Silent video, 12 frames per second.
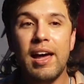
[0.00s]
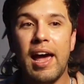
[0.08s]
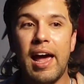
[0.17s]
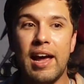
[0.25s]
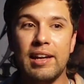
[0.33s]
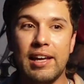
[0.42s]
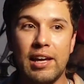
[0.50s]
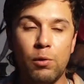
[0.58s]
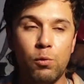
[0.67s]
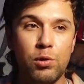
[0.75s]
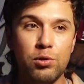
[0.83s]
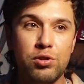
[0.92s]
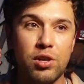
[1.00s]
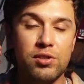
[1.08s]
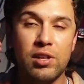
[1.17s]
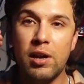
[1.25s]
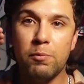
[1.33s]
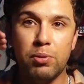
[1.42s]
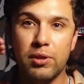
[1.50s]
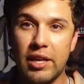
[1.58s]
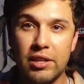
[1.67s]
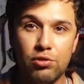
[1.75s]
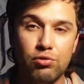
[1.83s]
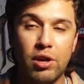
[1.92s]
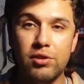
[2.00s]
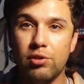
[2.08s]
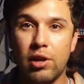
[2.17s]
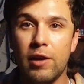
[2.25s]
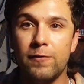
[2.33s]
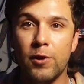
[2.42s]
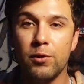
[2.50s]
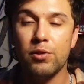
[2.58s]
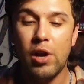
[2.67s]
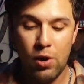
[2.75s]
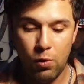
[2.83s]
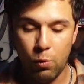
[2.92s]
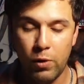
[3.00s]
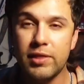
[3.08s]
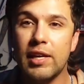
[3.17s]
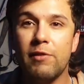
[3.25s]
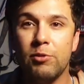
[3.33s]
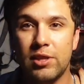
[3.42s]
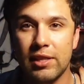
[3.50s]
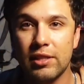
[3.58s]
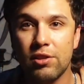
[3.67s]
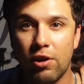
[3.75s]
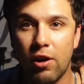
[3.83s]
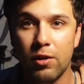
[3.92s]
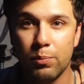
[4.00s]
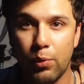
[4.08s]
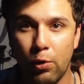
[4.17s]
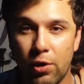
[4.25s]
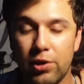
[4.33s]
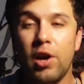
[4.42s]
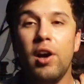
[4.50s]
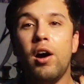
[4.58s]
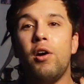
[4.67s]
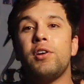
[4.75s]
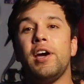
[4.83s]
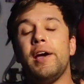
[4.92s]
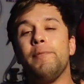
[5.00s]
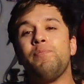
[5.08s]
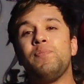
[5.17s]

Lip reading: and it will just play straight to your headphones with everything that's on board. Okay,